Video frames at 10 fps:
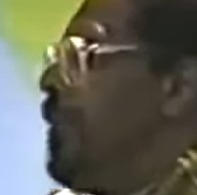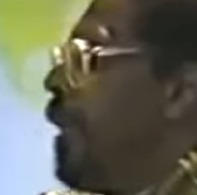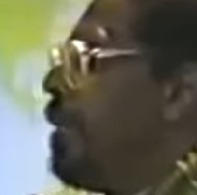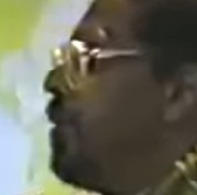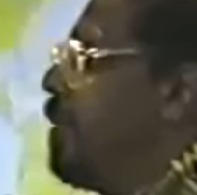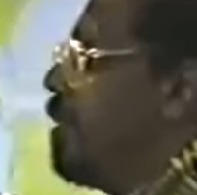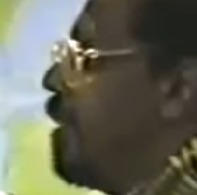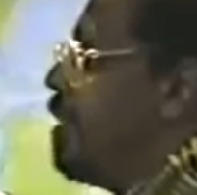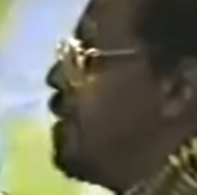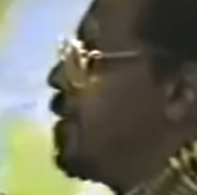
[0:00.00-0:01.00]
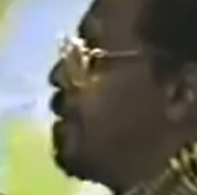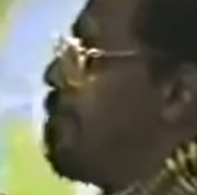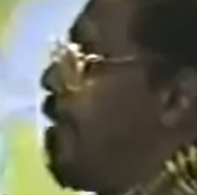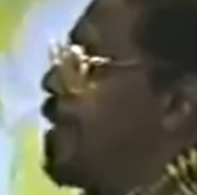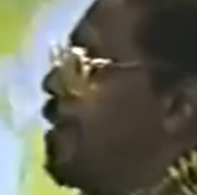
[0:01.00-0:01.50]
then the
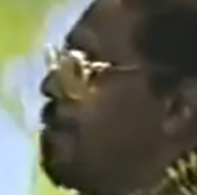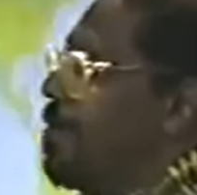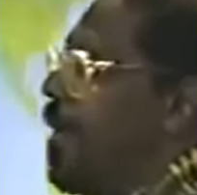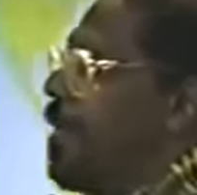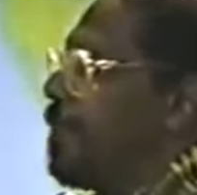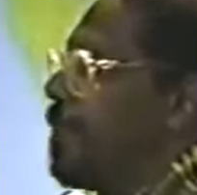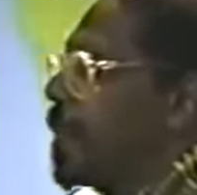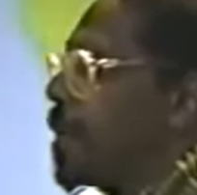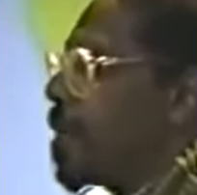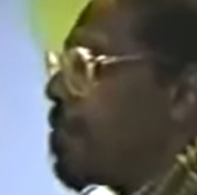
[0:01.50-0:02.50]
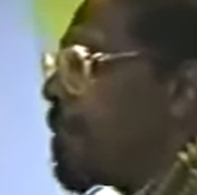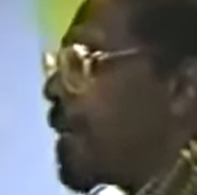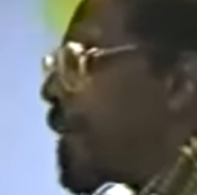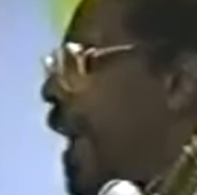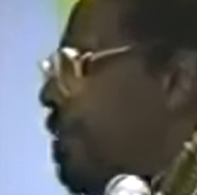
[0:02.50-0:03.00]
subordinate race
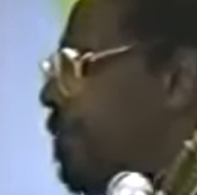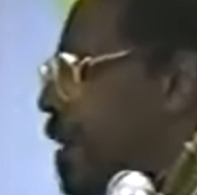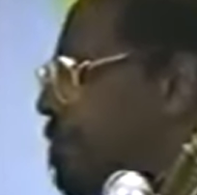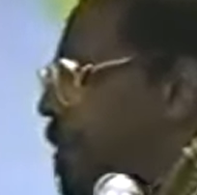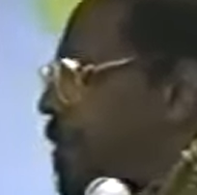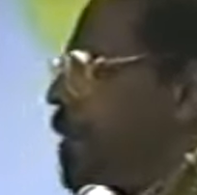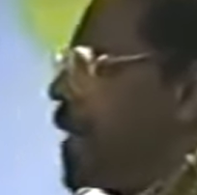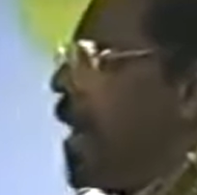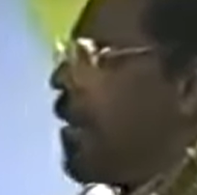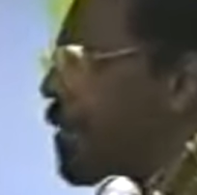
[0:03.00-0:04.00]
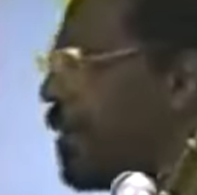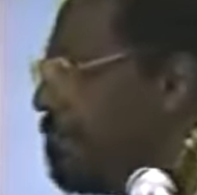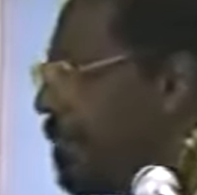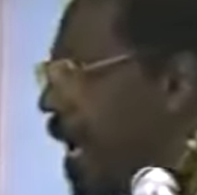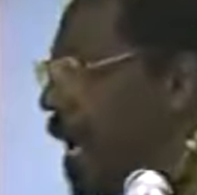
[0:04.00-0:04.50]
must have a personality
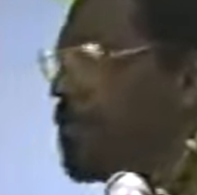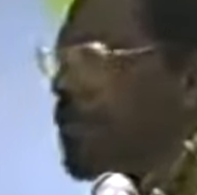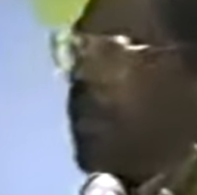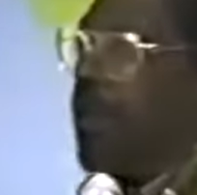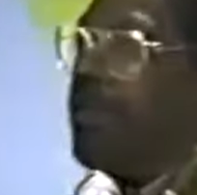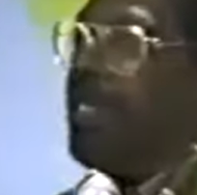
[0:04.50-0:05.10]
and behavioral